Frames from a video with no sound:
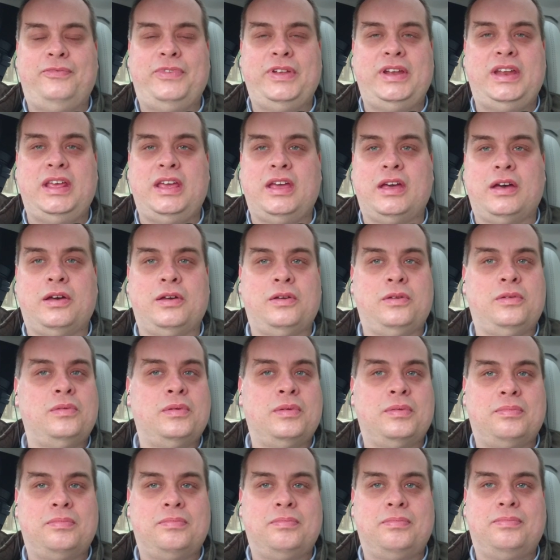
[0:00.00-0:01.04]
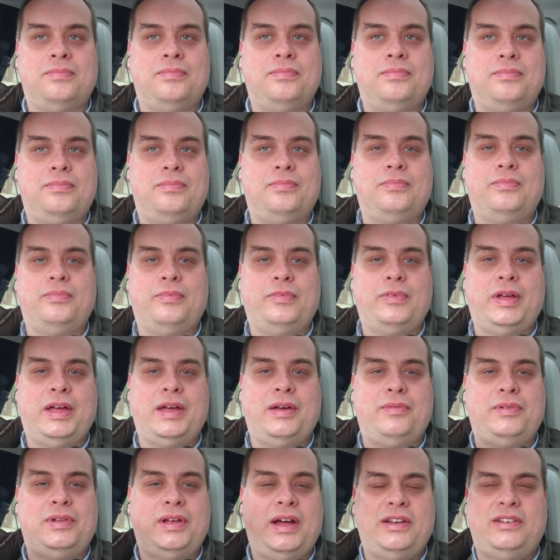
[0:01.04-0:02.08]
video
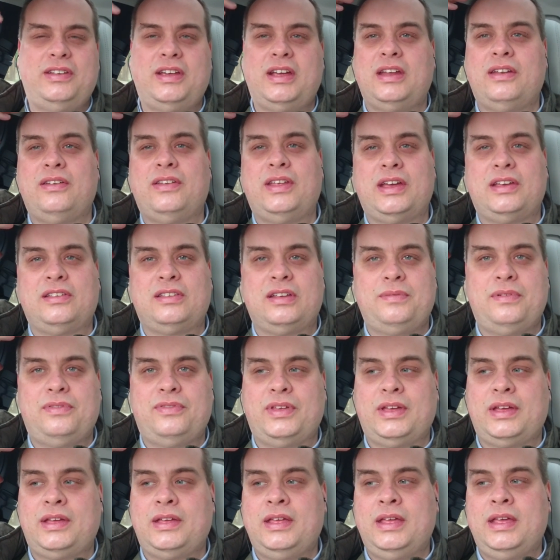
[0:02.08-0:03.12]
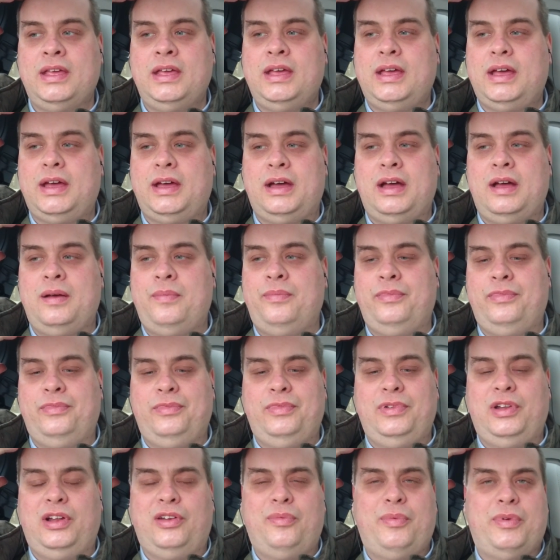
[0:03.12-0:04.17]
lighting and things, everything. A
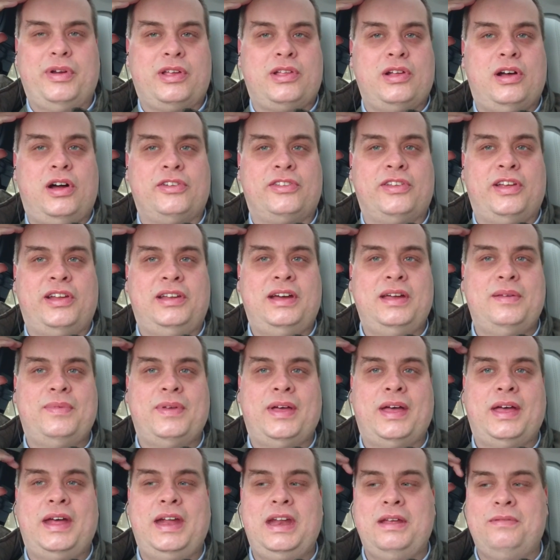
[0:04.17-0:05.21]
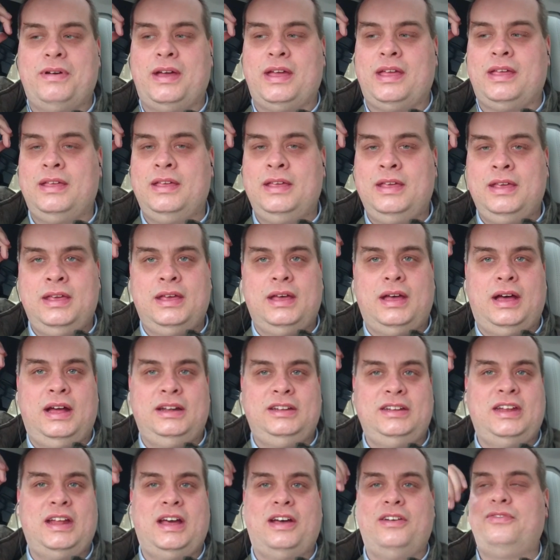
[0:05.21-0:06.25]
lot of my cars aren't like that. Anyway,
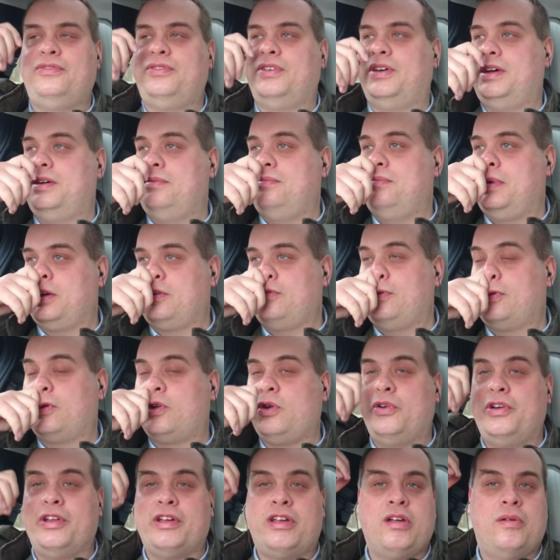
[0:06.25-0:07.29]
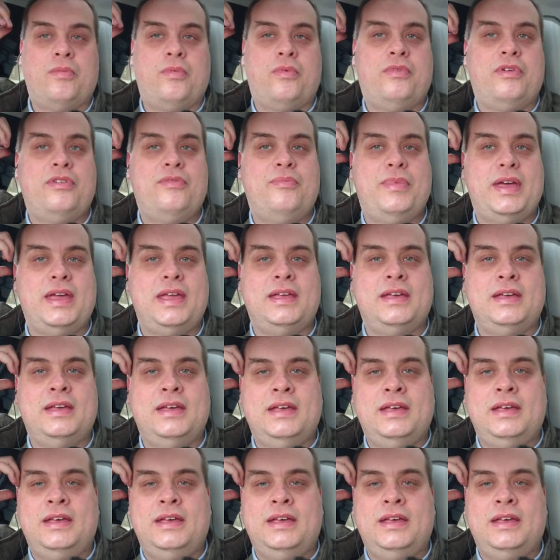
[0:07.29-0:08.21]
I did have my recording equipment with me,